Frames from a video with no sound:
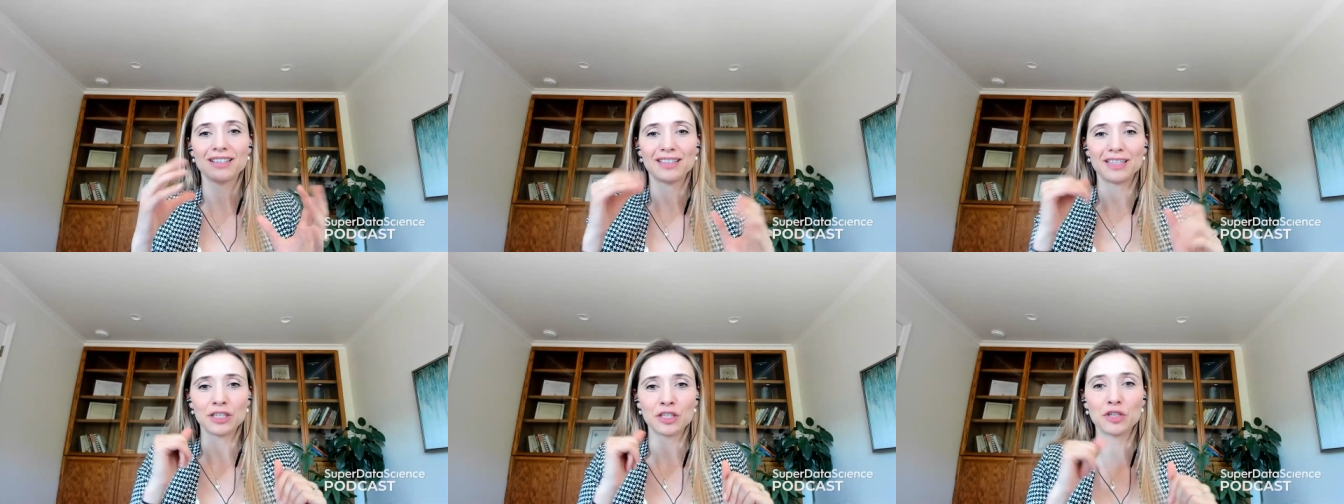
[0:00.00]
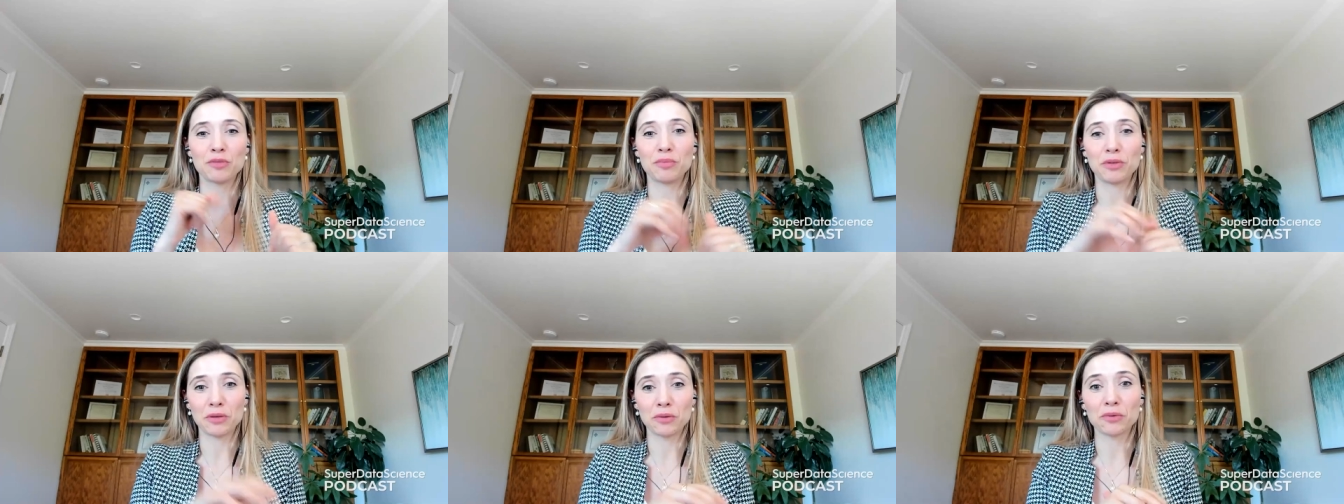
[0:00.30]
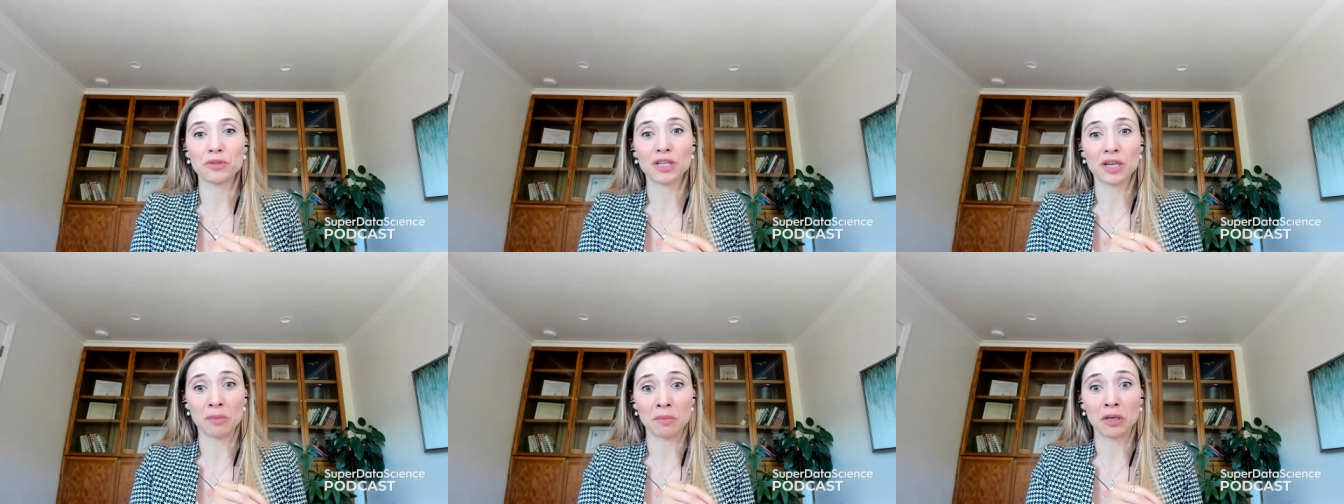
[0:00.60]
The
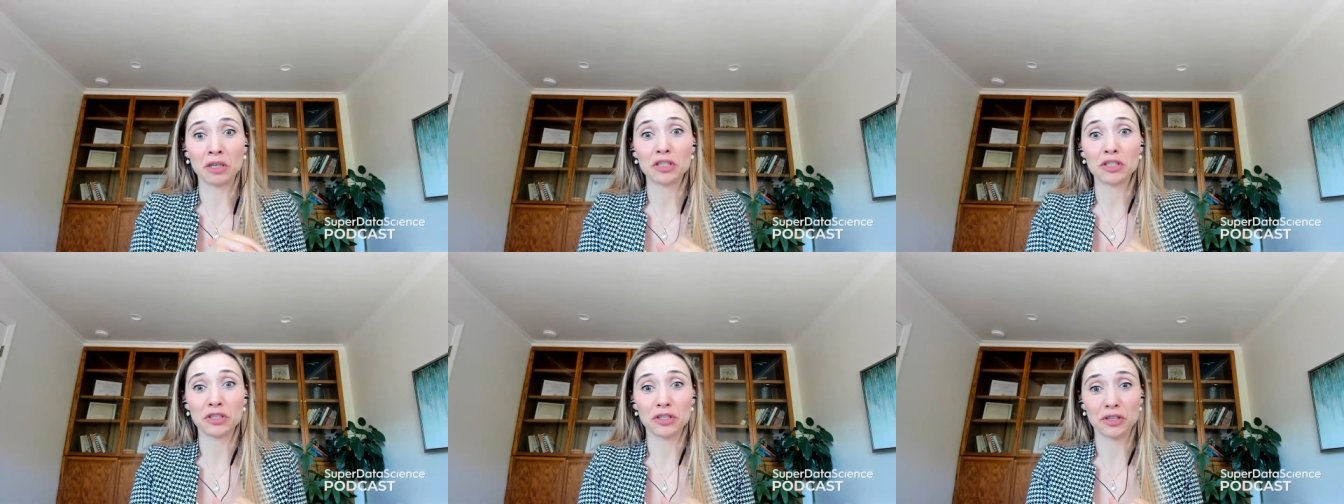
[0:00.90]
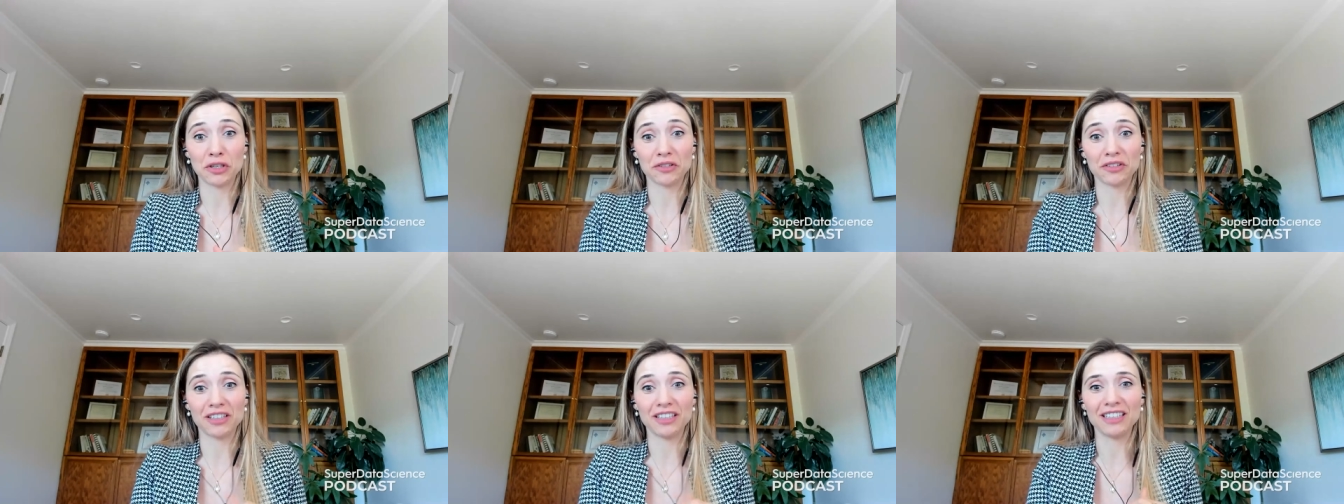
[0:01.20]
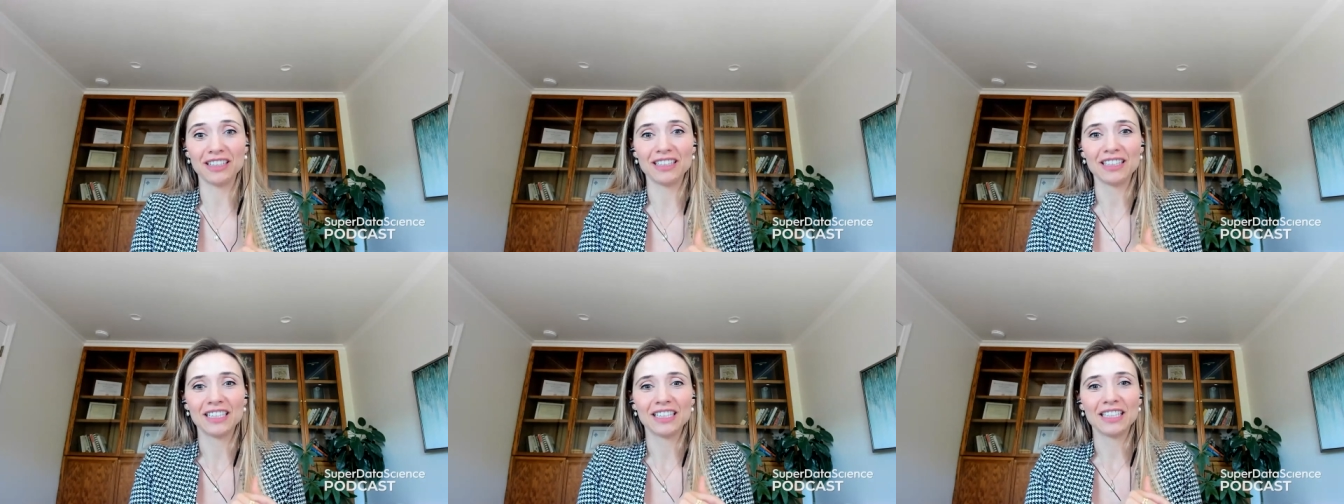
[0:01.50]
GPUs are much
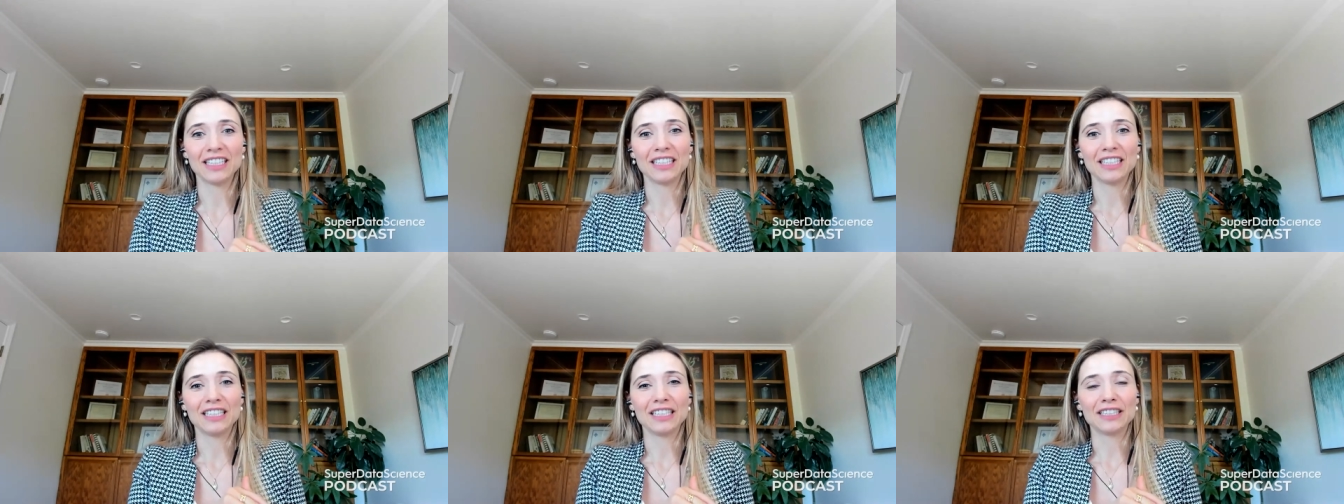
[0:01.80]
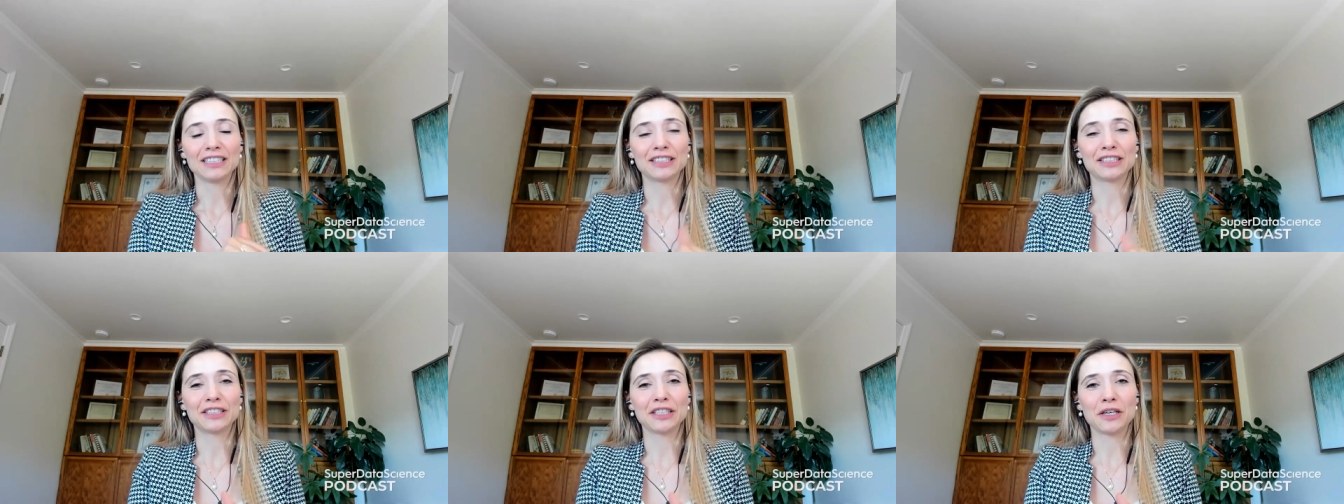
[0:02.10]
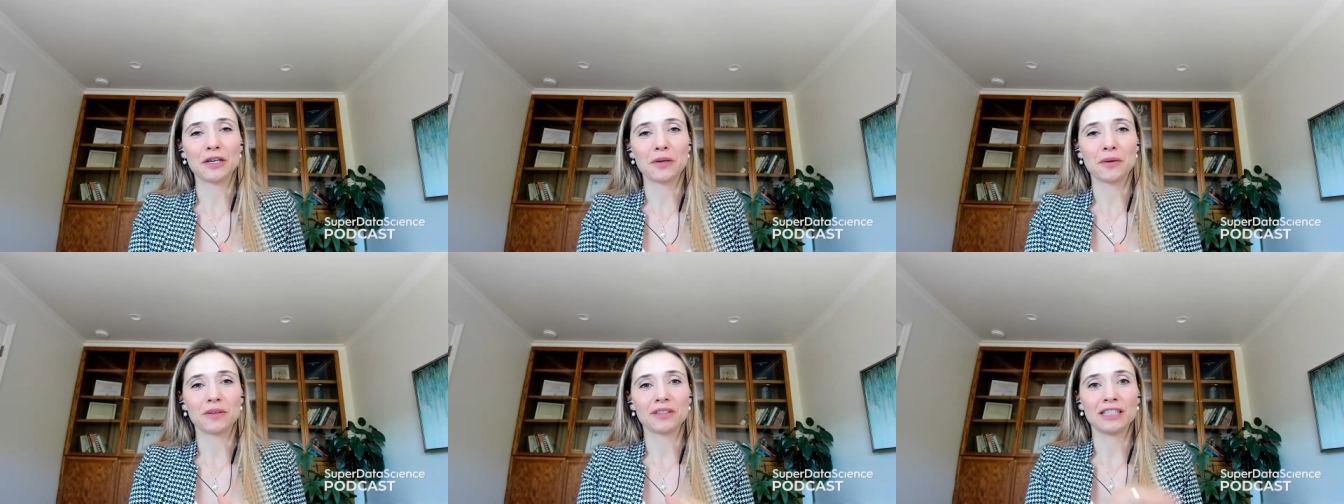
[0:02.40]
newer.
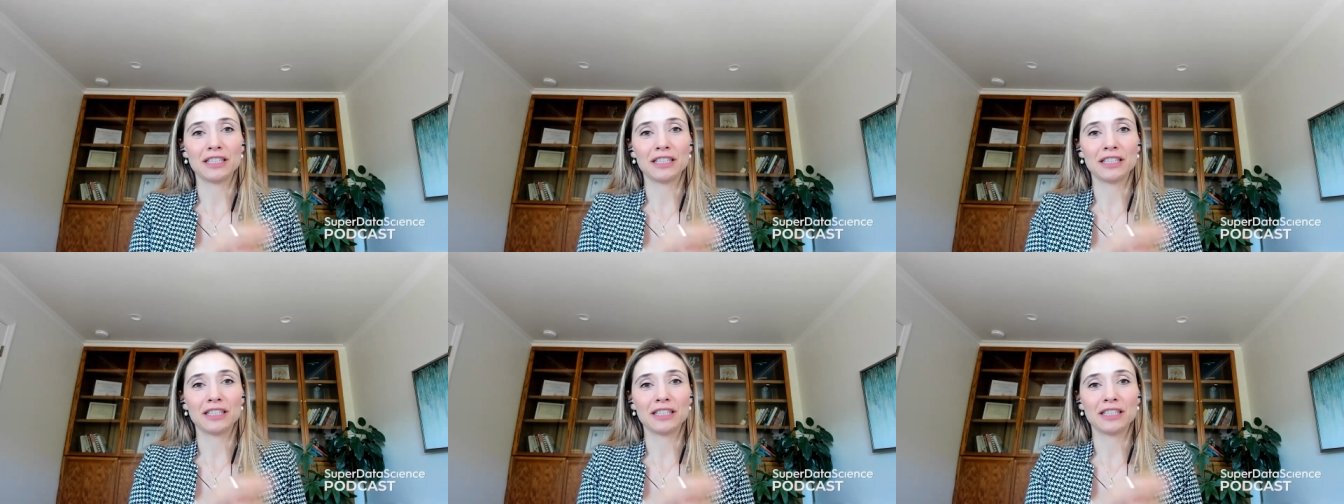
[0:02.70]
So,